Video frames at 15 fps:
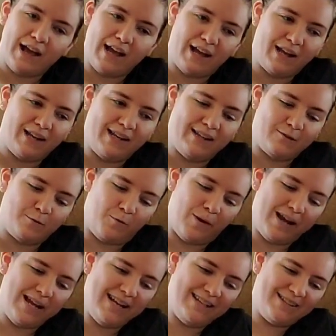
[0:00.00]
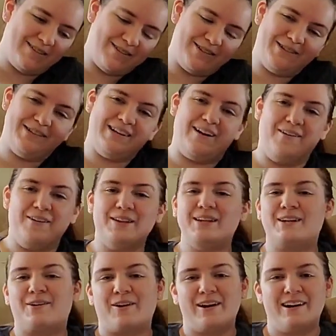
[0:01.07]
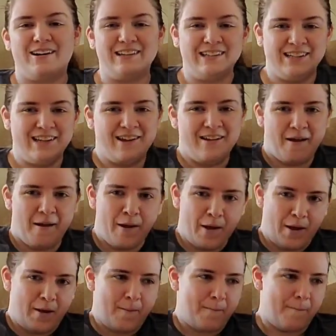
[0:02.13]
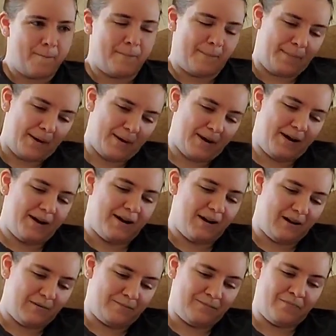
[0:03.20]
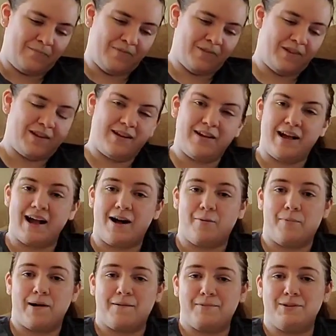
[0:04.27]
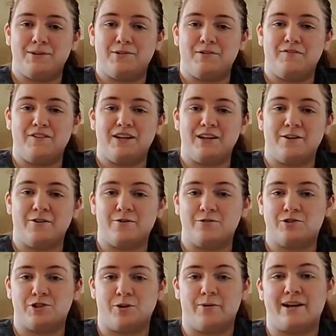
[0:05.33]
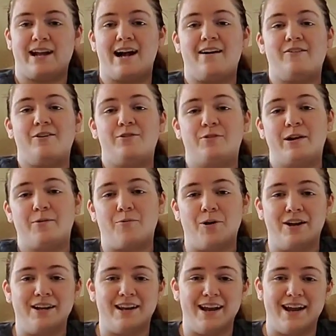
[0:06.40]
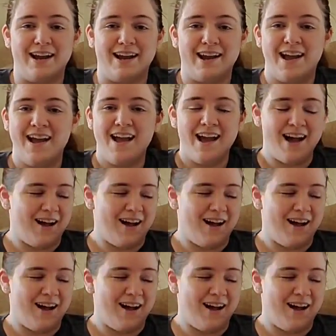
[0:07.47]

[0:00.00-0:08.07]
And it's way easier to do it on the ground, but I'll probably do a video showing how to do that one day.